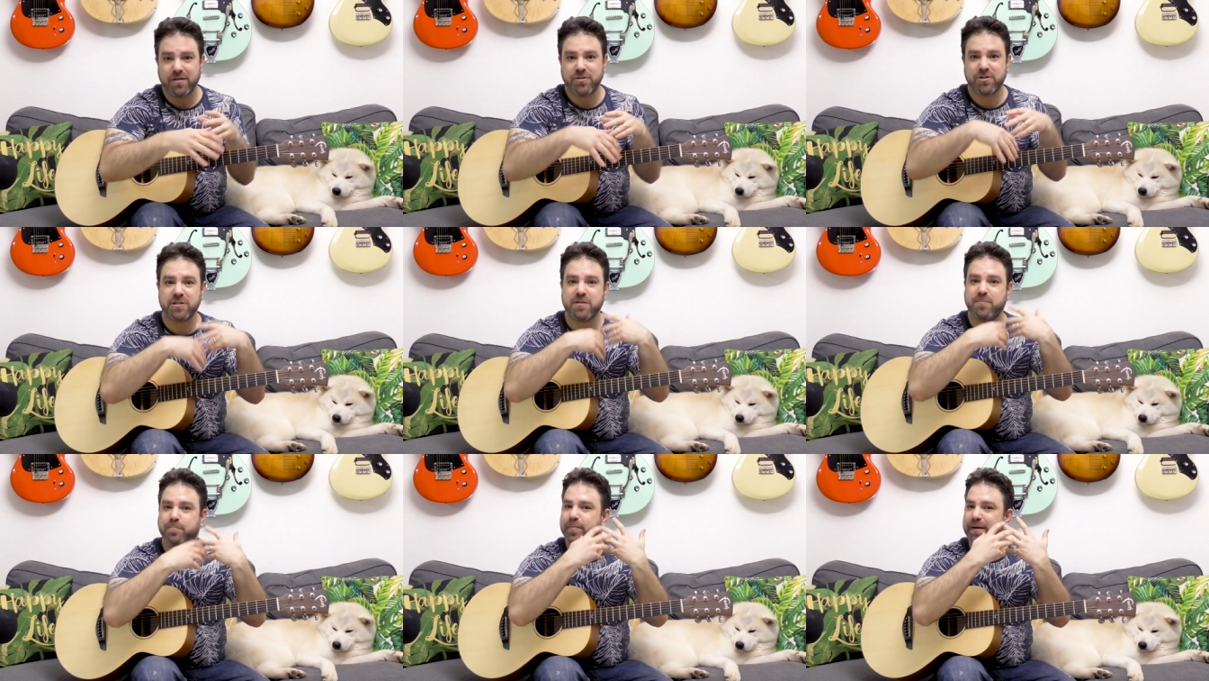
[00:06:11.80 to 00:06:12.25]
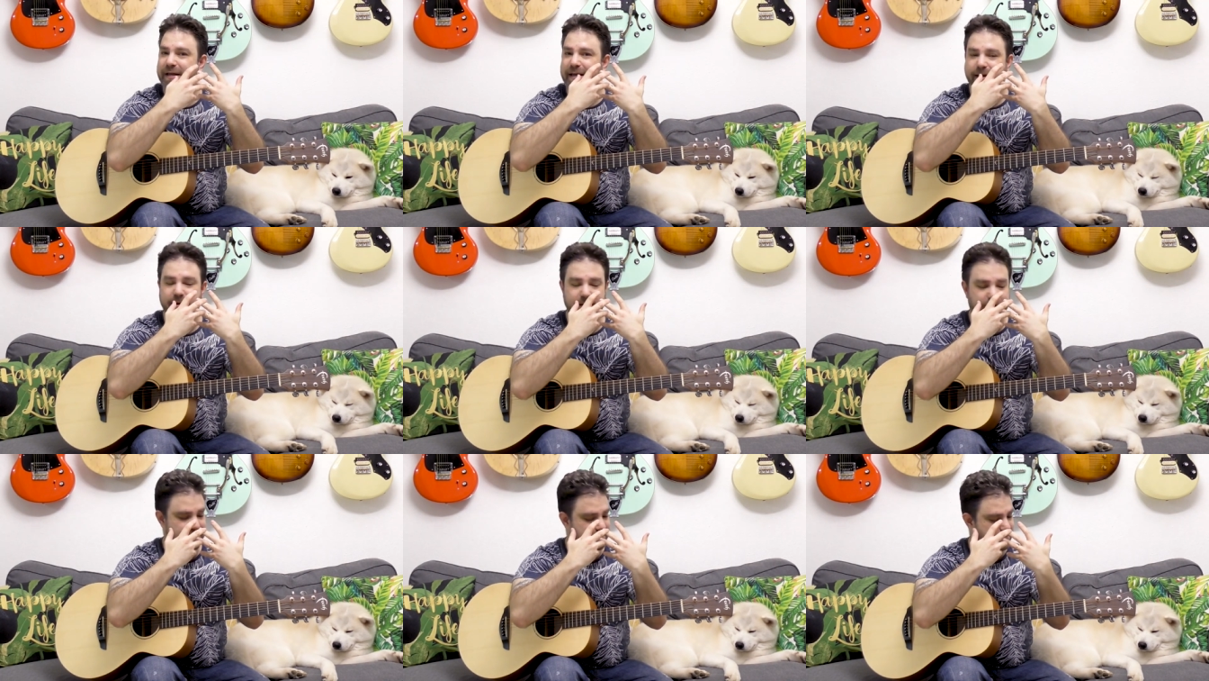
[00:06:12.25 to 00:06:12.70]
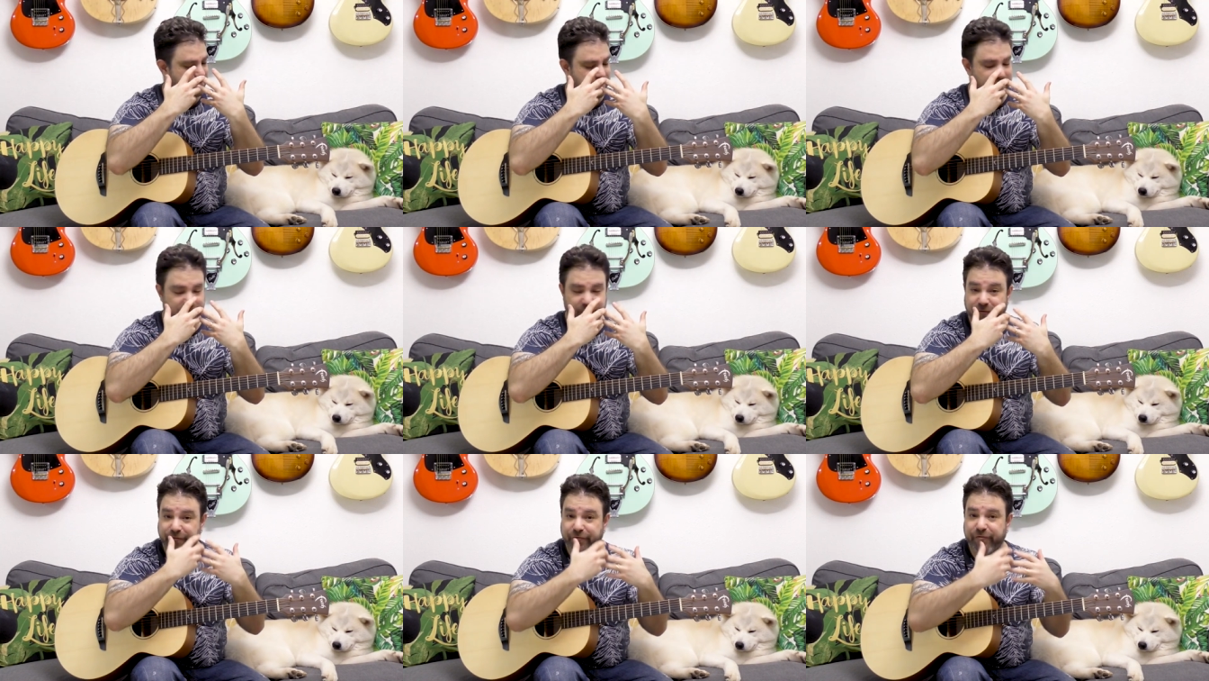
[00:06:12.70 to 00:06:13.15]
Just be
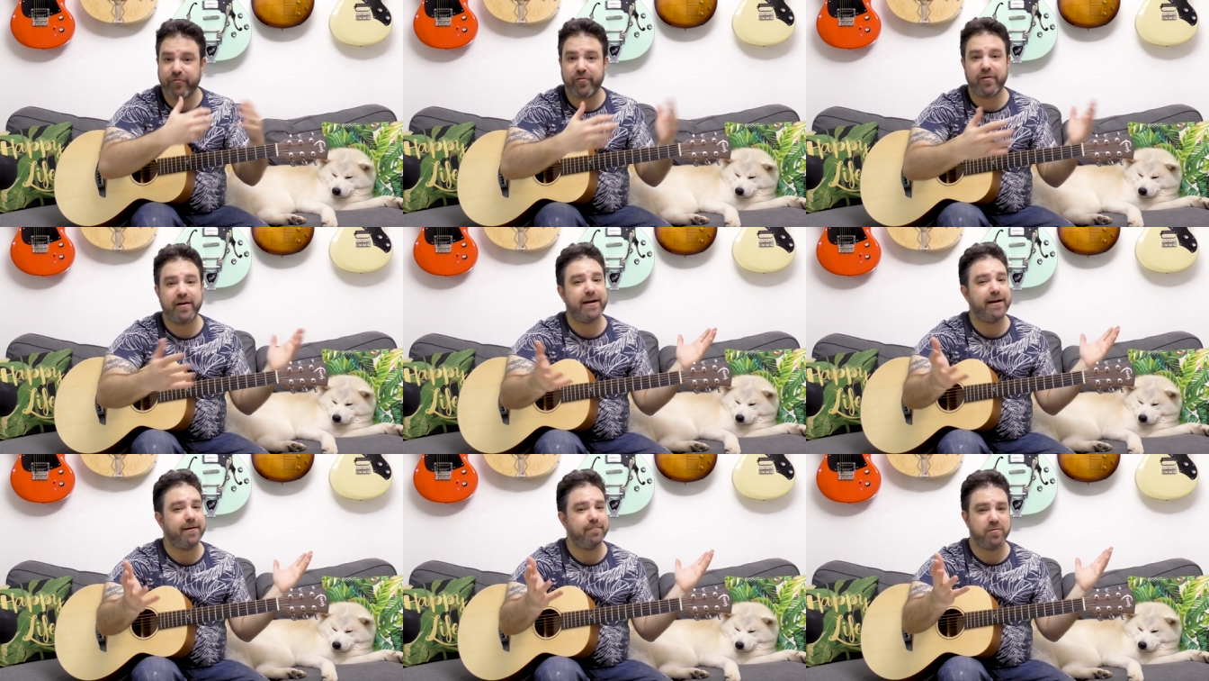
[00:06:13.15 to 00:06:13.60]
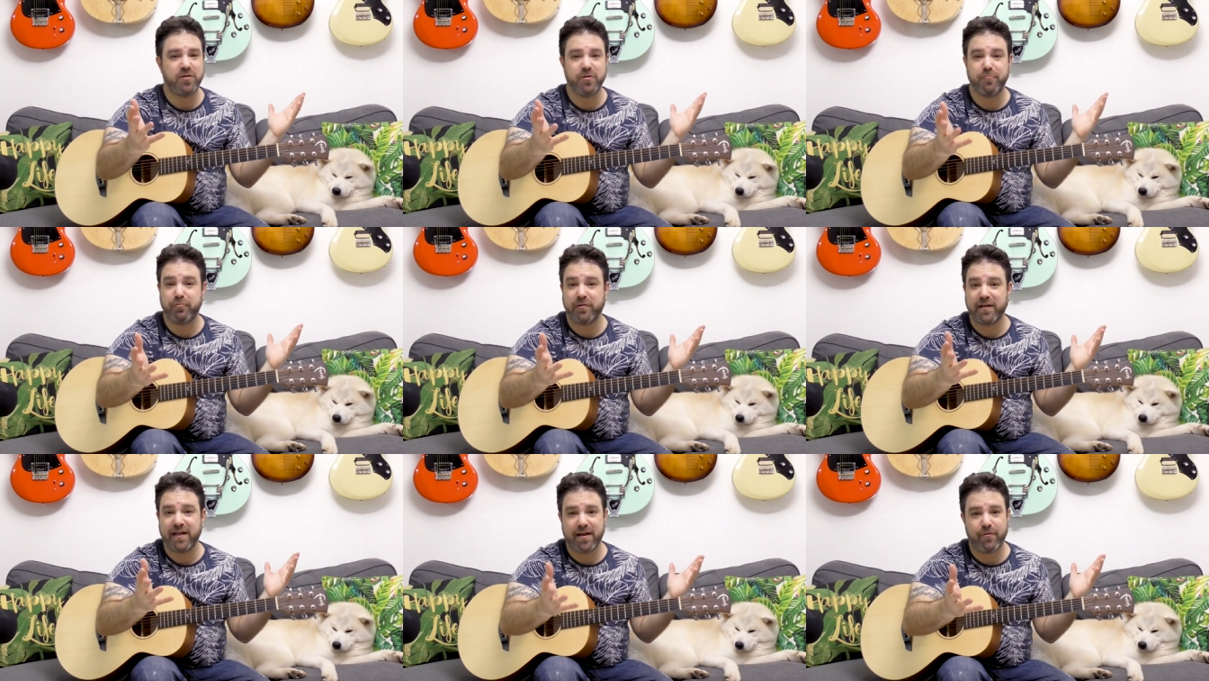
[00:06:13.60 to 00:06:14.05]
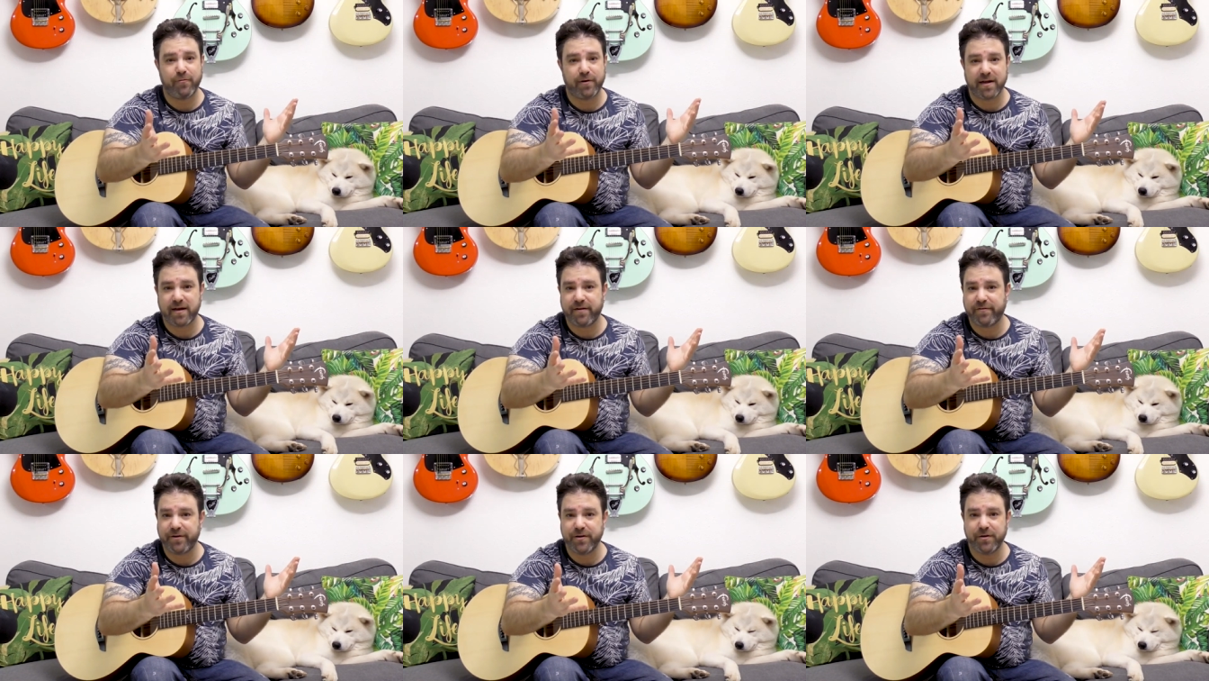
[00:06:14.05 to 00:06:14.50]
free to play
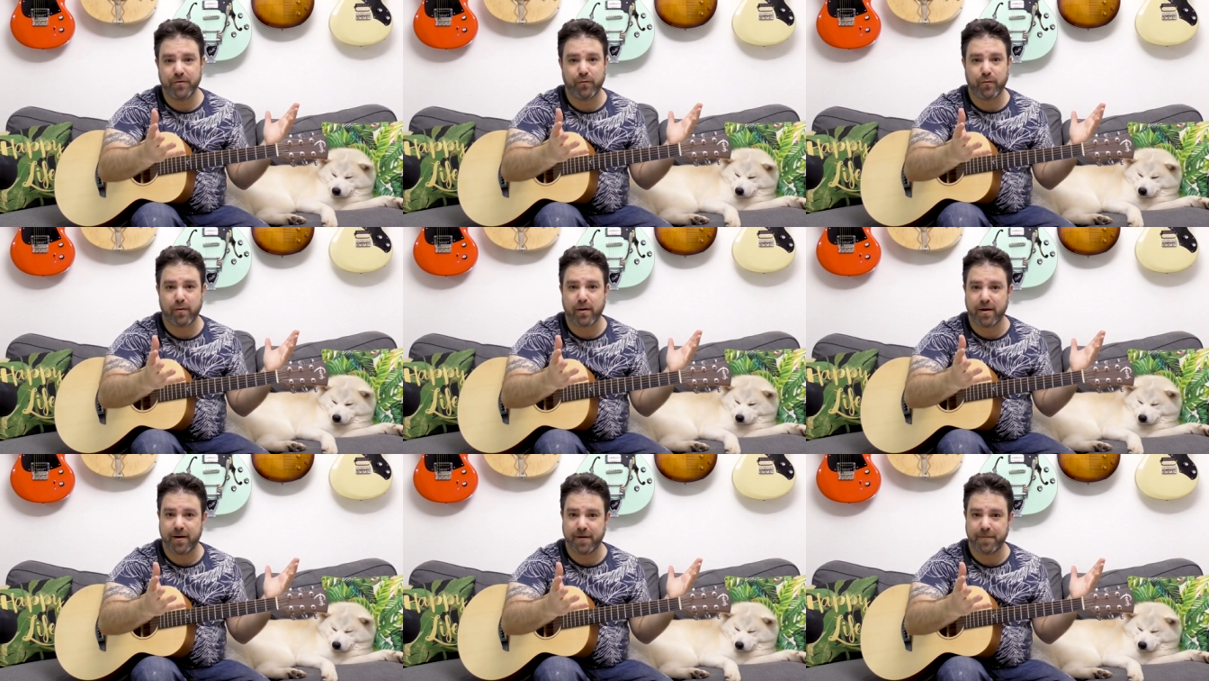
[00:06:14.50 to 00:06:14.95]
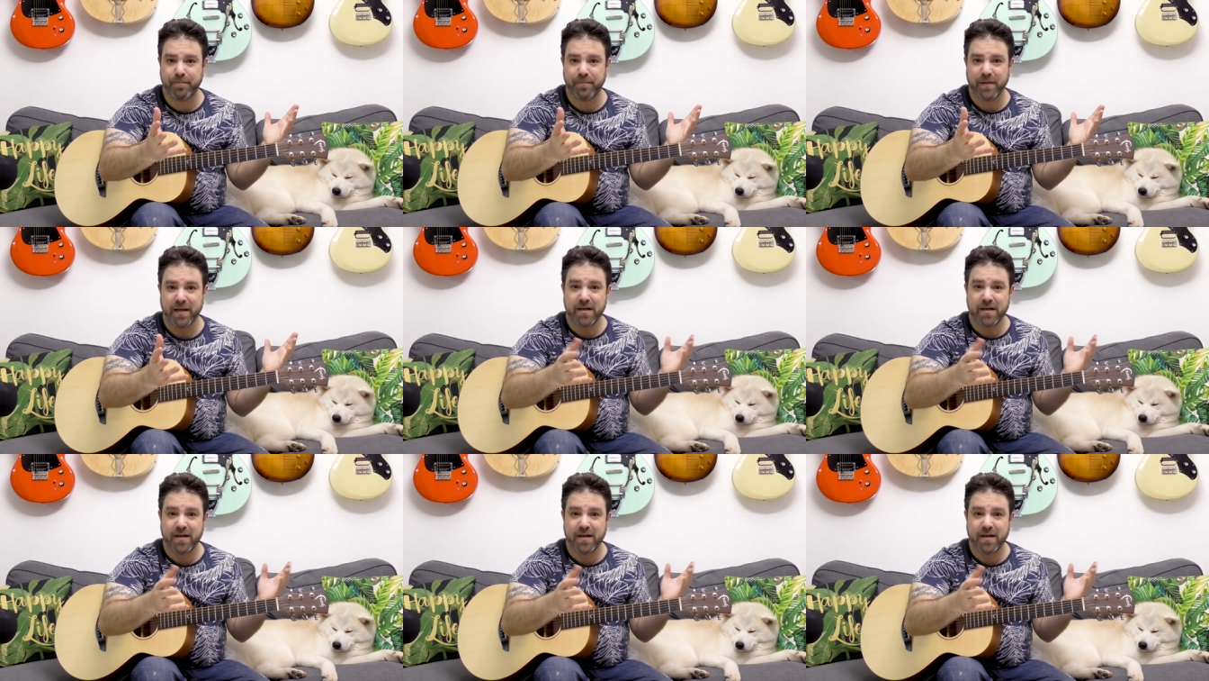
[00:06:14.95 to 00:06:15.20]
whatever you want.